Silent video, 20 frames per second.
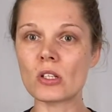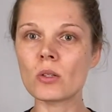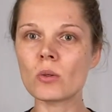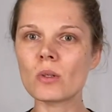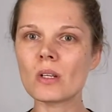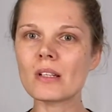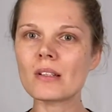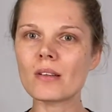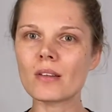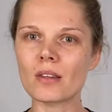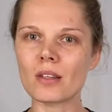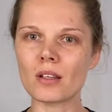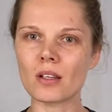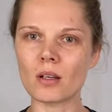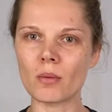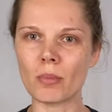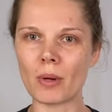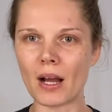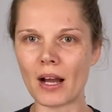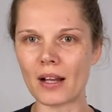You need to think
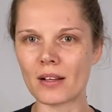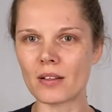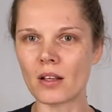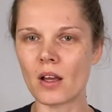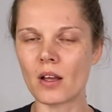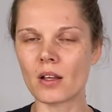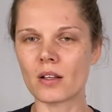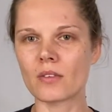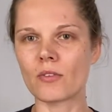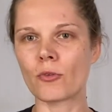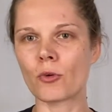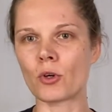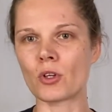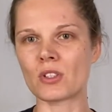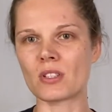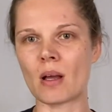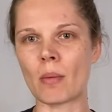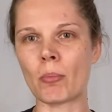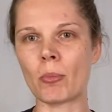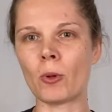about, for
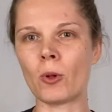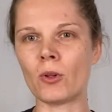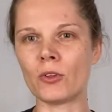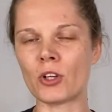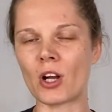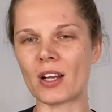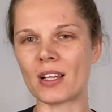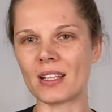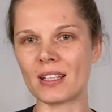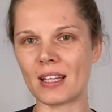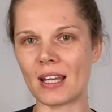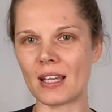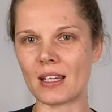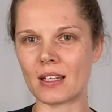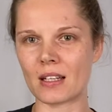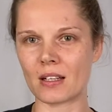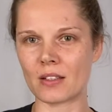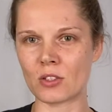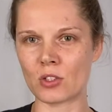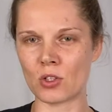example, doggy
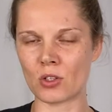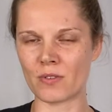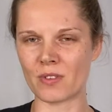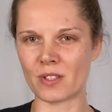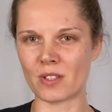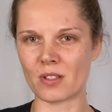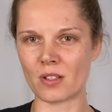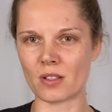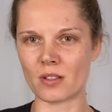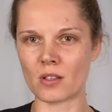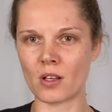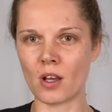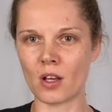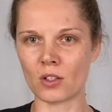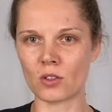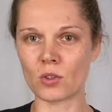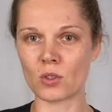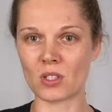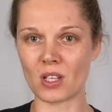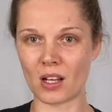daycare services
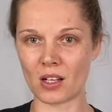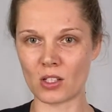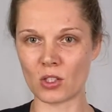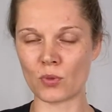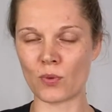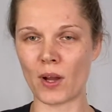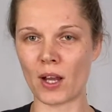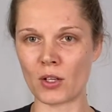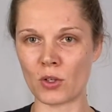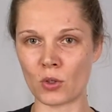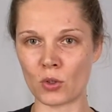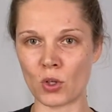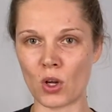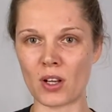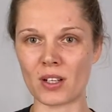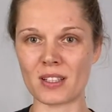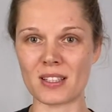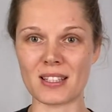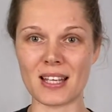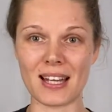to satisfy your
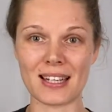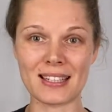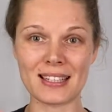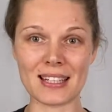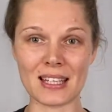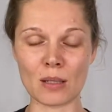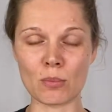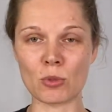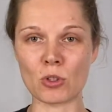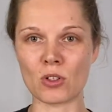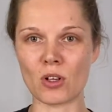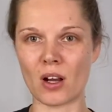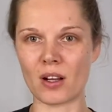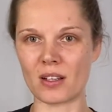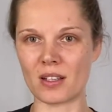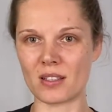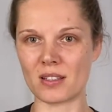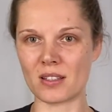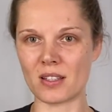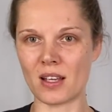doggies and keep the
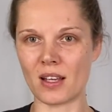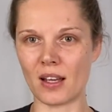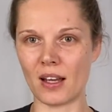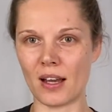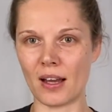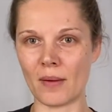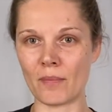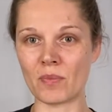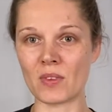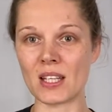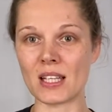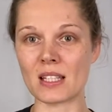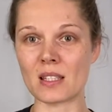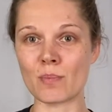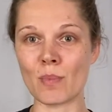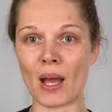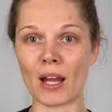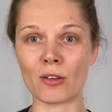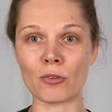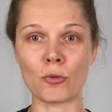doggies' needs
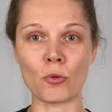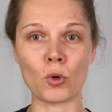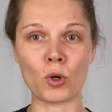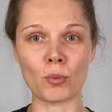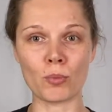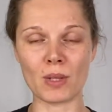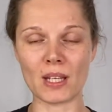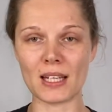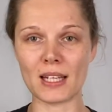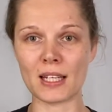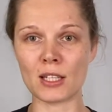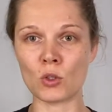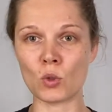met for meeting new